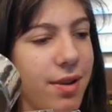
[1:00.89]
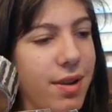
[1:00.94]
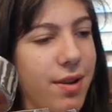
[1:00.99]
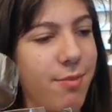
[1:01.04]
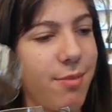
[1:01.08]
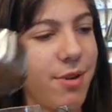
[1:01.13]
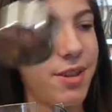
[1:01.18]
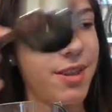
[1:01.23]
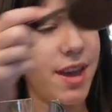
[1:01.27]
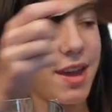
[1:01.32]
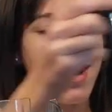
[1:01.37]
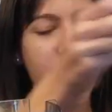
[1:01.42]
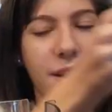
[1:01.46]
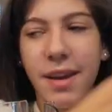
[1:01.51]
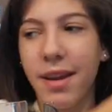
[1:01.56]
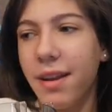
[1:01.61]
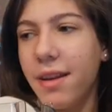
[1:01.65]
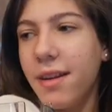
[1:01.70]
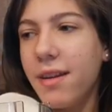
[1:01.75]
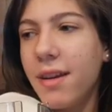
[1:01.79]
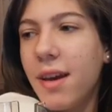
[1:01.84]
Put that
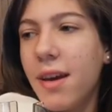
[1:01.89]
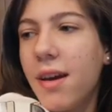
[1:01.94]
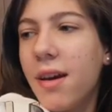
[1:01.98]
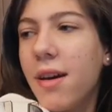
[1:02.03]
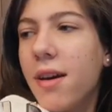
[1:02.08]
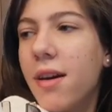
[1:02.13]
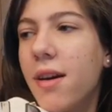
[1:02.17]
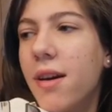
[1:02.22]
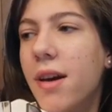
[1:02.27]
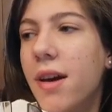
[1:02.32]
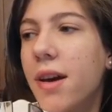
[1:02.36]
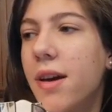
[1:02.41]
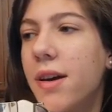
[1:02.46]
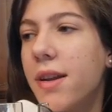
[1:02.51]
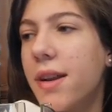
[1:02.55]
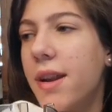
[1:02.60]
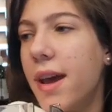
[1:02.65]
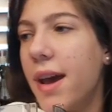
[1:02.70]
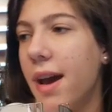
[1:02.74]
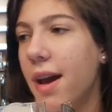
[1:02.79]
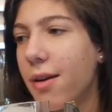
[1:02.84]
in.
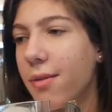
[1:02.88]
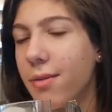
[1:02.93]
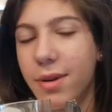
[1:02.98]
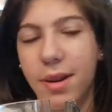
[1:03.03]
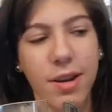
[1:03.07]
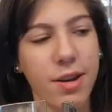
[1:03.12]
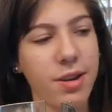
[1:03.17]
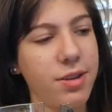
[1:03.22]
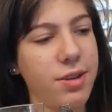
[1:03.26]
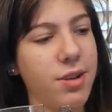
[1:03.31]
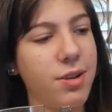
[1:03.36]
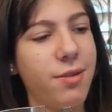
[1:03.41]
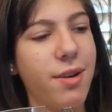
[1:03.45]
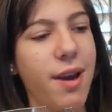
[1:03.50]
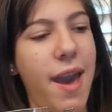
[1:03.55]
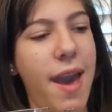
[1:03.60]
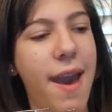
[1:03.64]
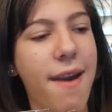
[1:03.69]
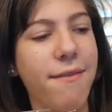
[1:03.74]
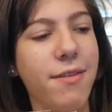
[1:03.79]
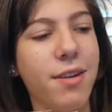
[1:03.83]
Now we're going to do a
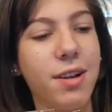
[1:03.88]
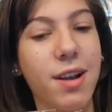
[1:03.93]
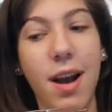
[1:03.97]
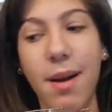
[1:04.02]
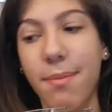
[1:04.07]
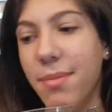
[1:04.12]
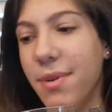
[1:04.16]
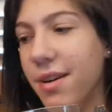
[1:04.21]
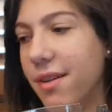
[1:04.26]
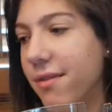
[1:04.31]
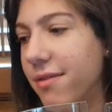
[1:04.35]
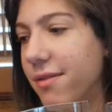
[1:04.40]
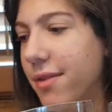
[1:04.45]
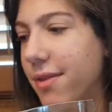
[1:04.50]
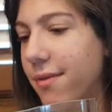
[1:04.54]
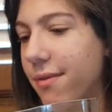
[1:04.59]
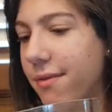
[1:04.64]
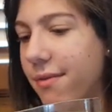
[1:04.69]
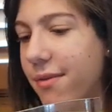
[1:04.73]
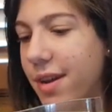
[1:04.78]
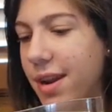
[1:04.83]
half a cup of
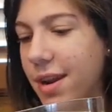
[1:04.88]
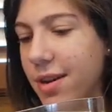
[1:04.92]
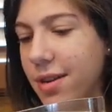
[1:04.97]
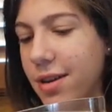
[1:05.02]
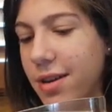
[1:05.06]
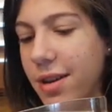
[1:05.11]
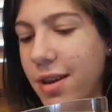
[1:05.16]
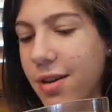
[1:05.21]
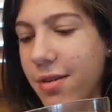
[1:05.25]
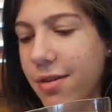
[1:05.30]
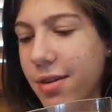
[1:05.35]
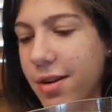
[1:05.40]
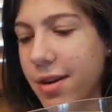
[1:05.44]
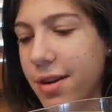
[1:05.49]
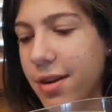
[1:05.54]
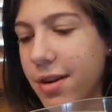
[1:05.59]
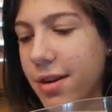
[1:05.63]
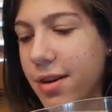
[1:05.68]
vanilla yogurt.